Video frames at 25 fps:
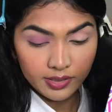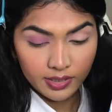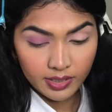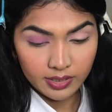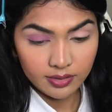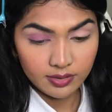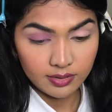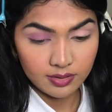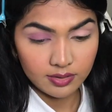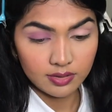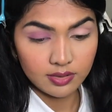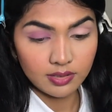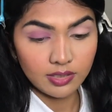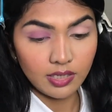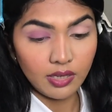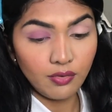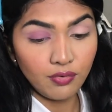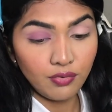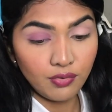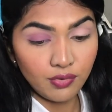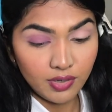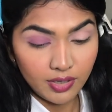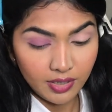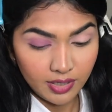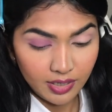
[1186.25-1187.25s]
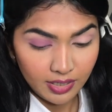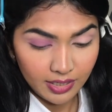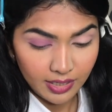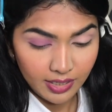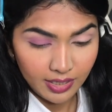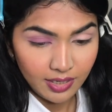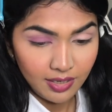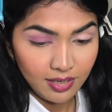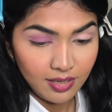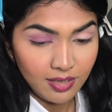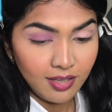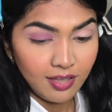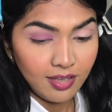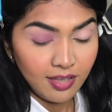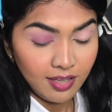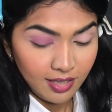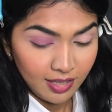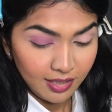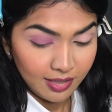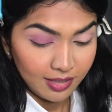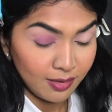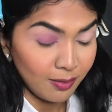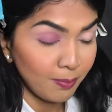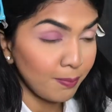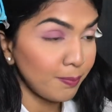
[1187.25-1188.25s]
Yes, definitely.
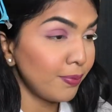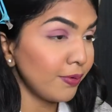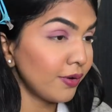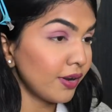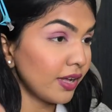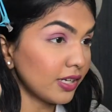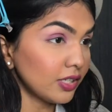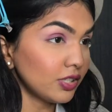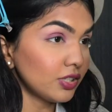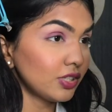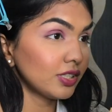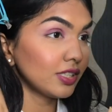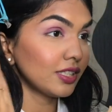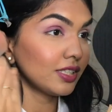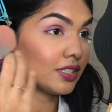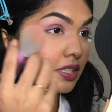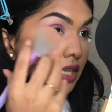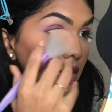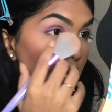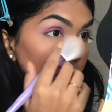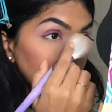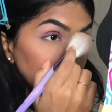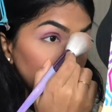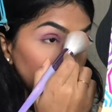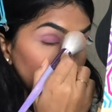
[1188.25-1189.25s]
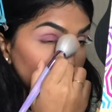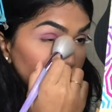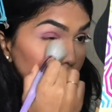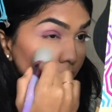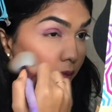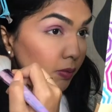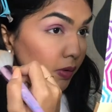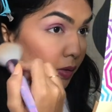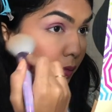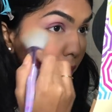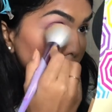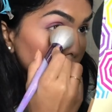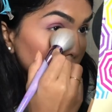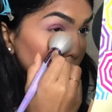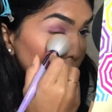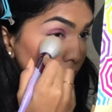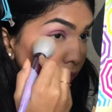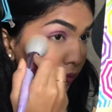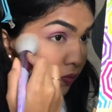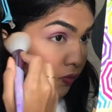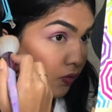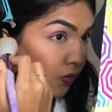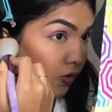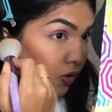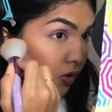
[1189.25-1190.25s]
The brushes are giving me
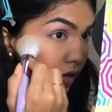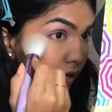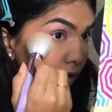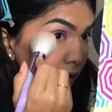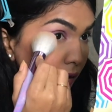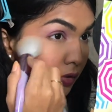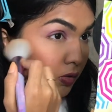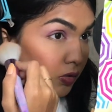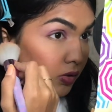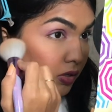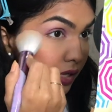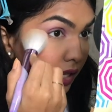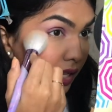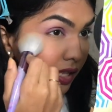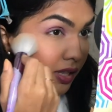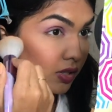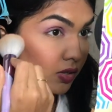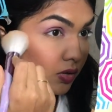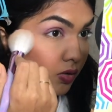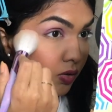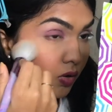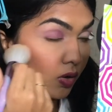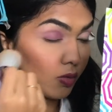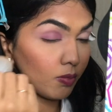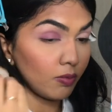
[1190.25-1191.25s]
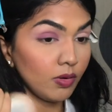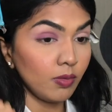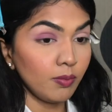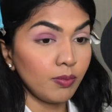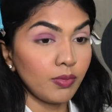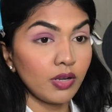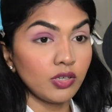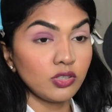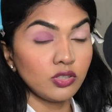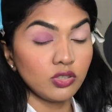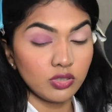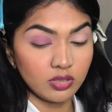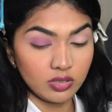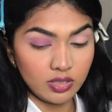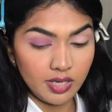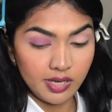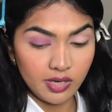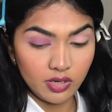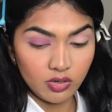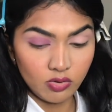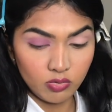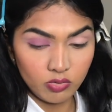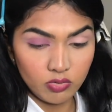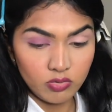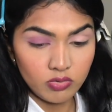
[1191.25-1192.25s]
more fallout than the normal brushes I
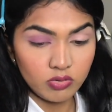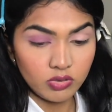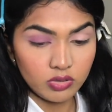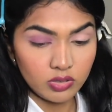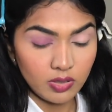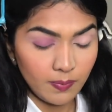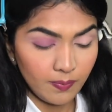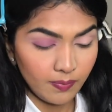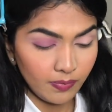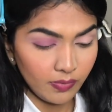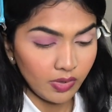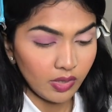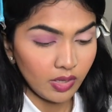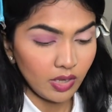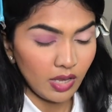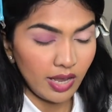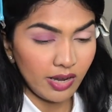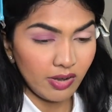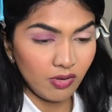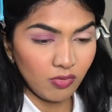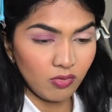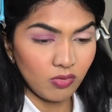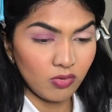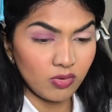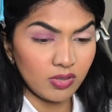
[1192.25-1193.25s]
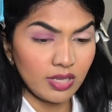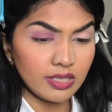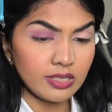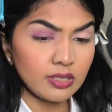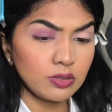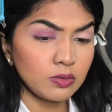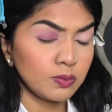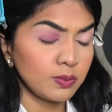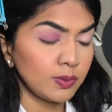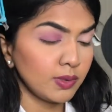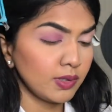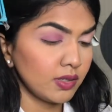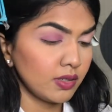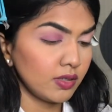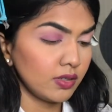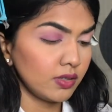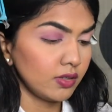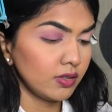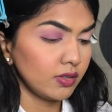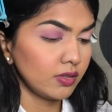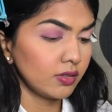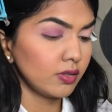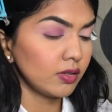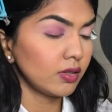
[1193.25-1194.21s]
use. I don't know, that's weird.